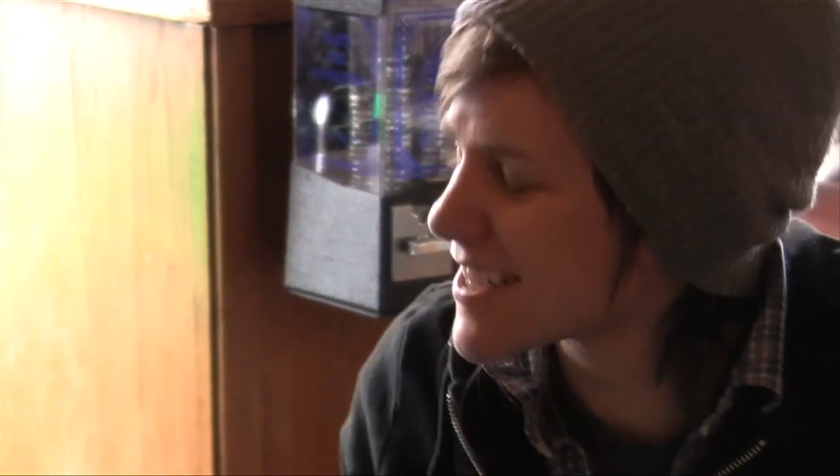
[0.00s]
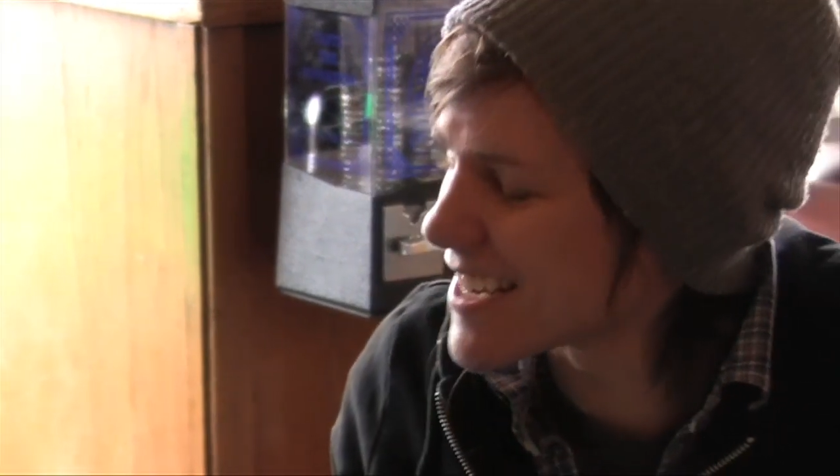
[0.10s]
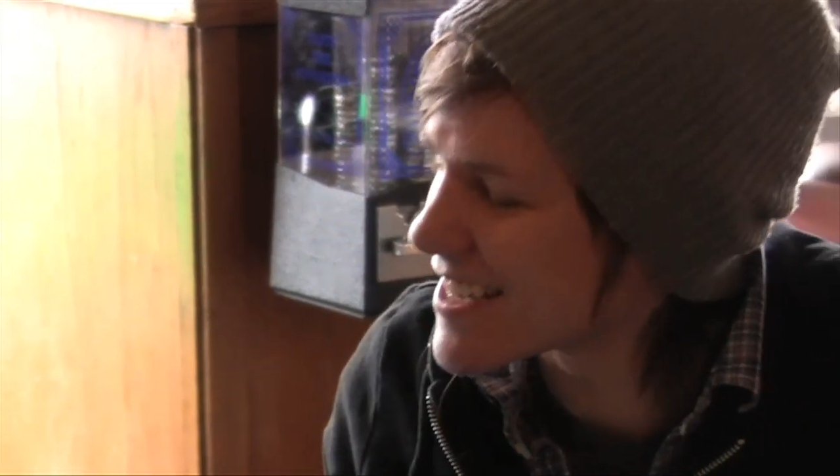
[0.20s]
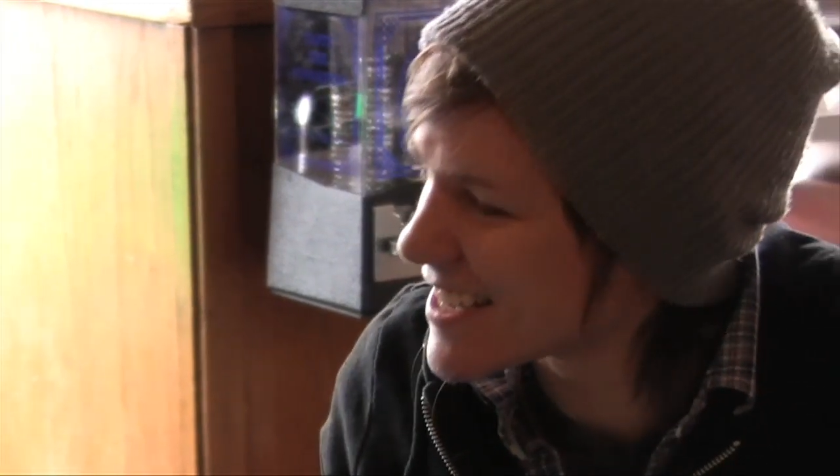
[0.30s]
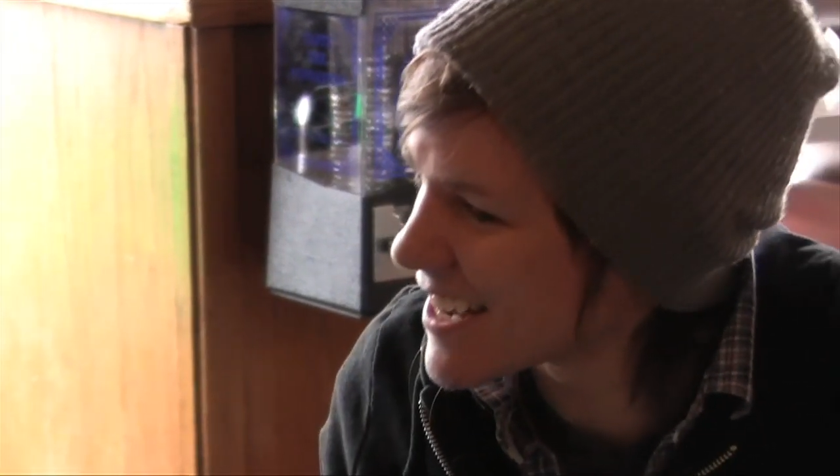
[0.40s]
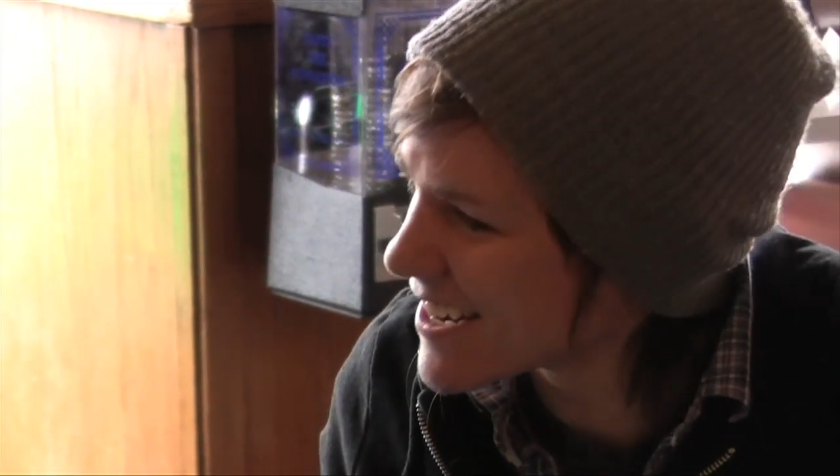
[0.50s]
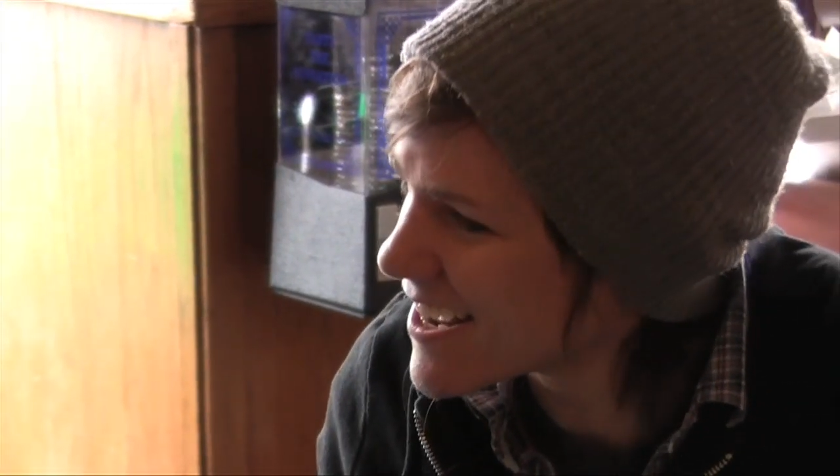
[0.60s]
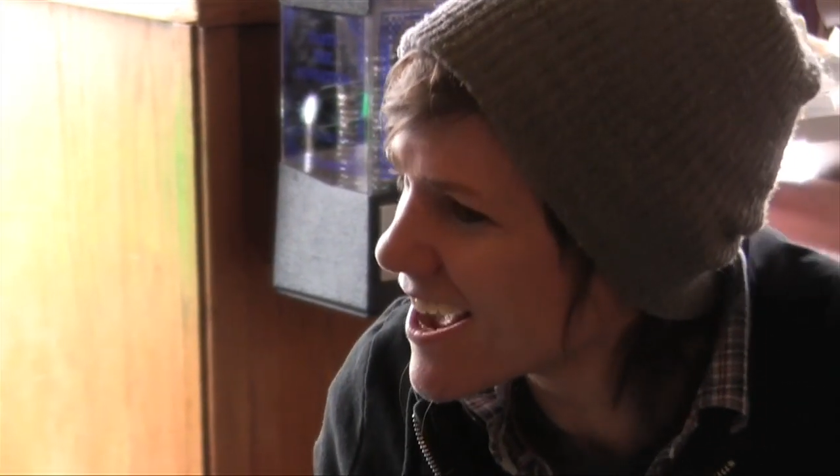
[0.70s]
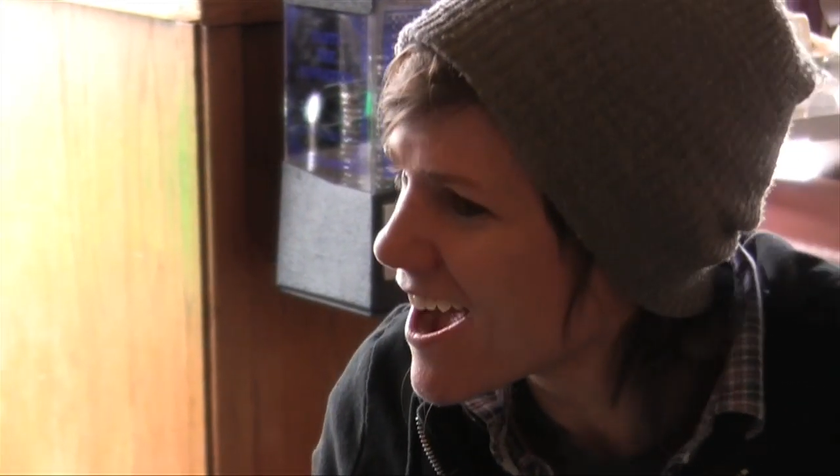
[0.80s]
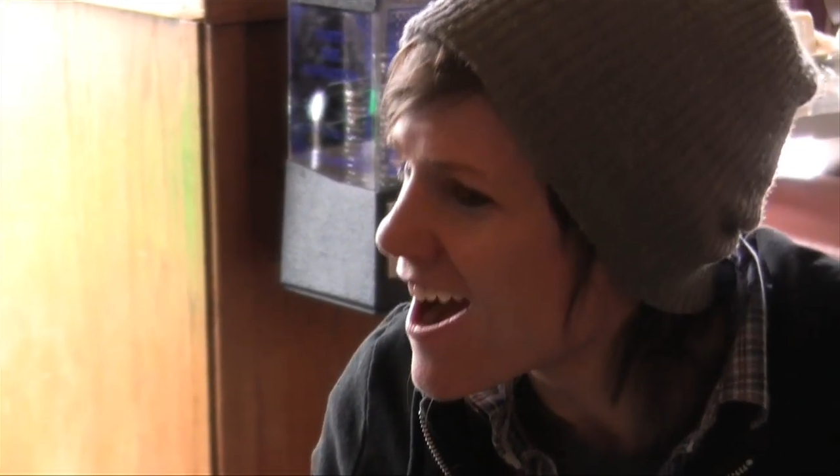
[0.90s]
as I said,
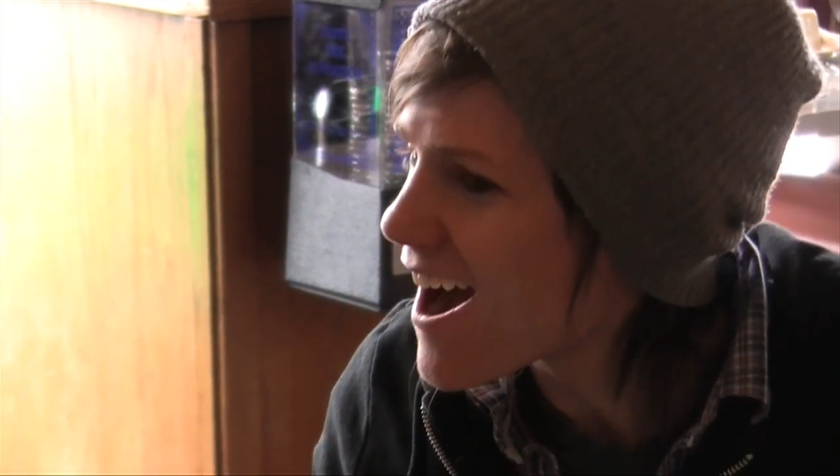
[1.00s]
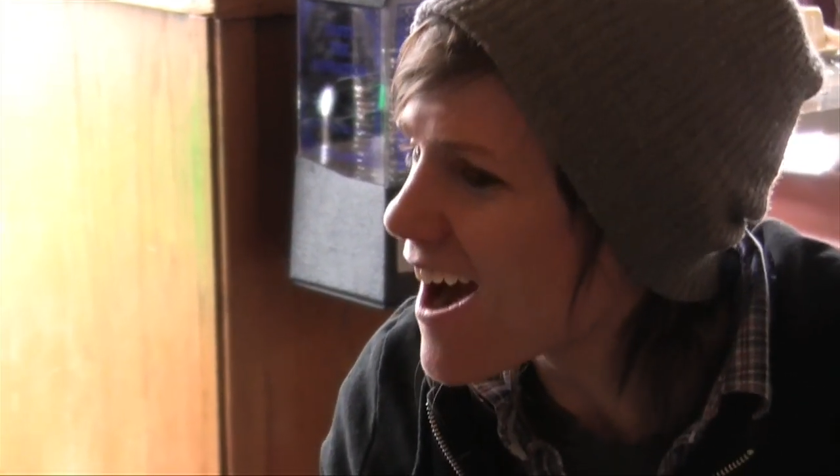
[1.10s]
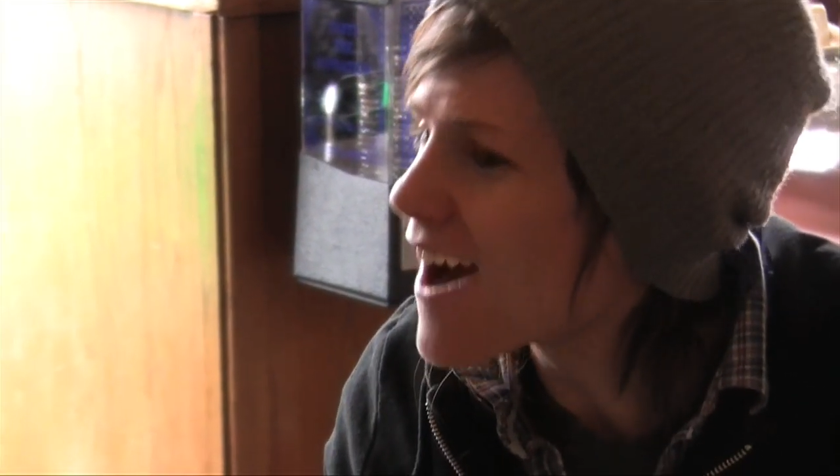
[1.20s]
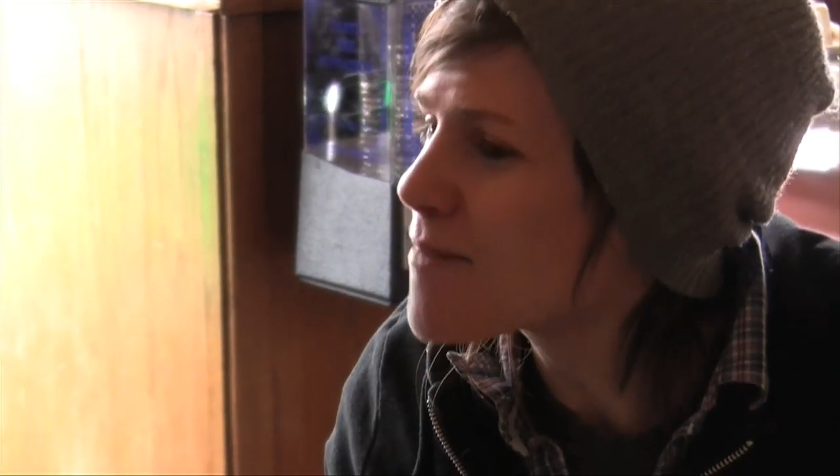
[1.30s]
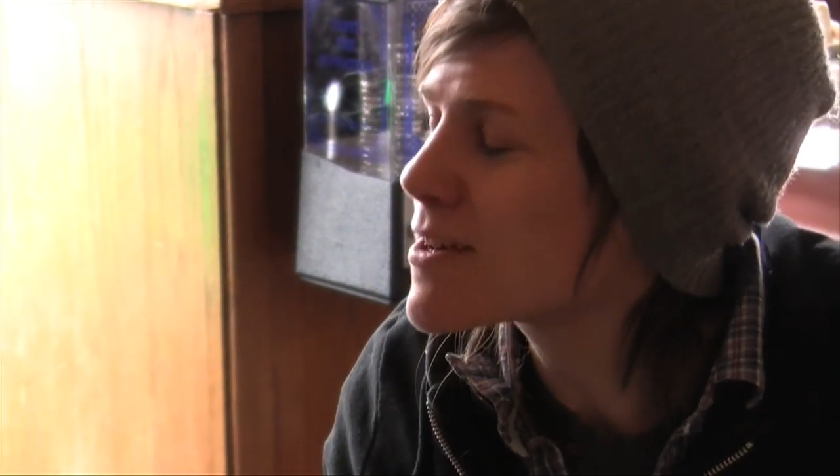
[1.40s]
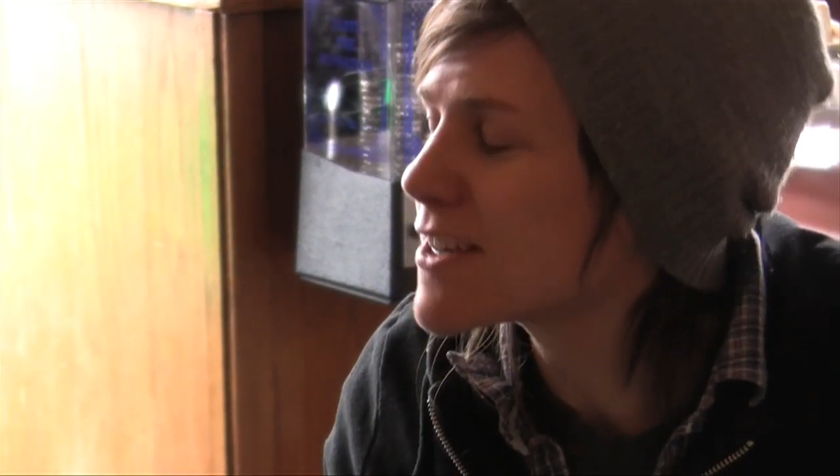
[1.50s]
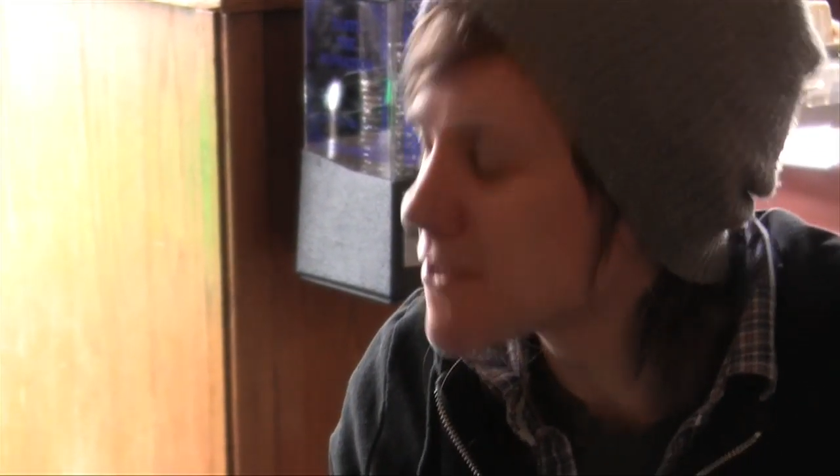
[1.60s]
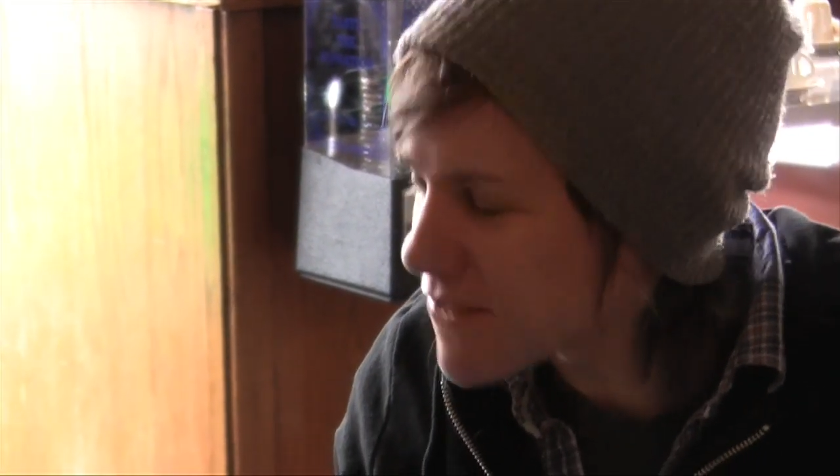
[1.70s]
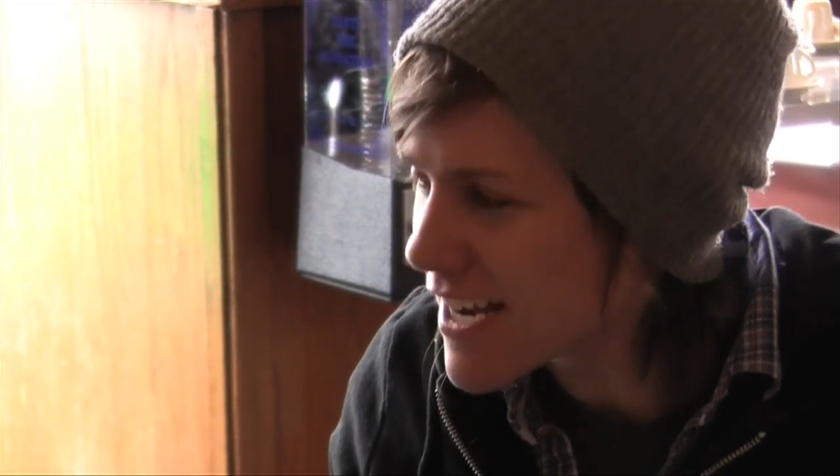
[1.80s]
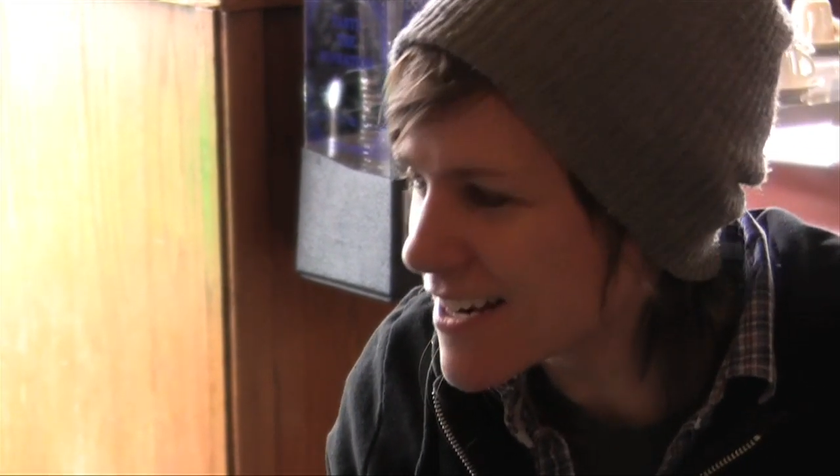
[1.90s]
I'm going
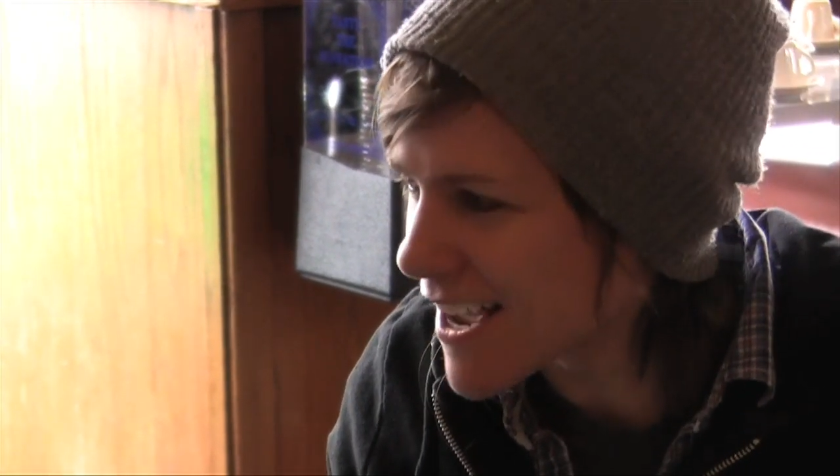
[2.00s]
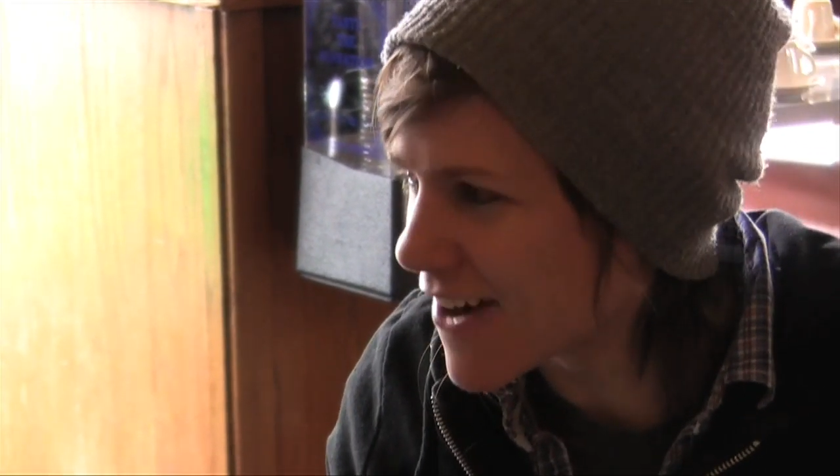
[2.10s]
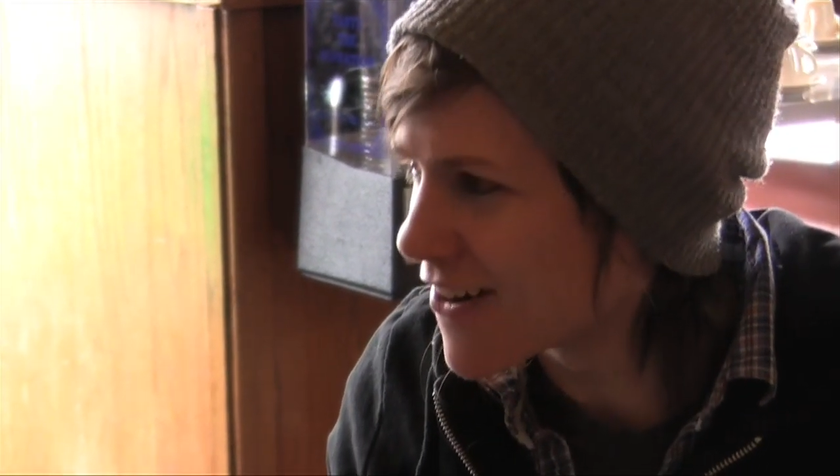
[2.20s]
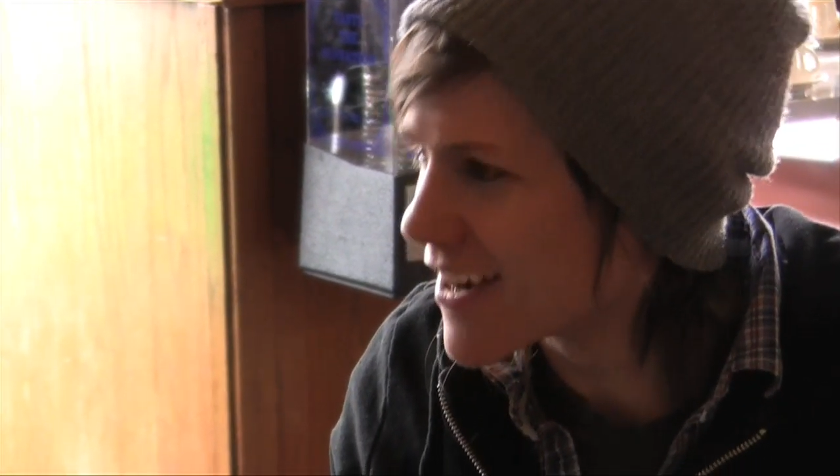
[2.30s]
to faint now.